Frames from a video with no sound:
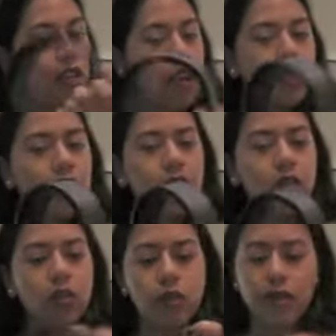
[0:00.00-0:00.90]
a little
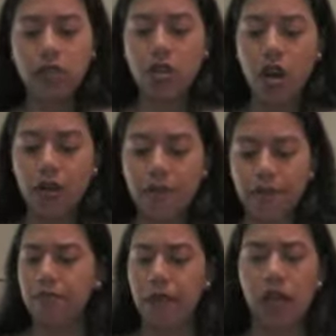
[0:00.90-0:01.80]
Louis Vuitton
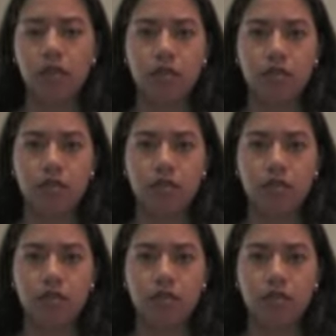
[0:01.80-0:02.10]
belt.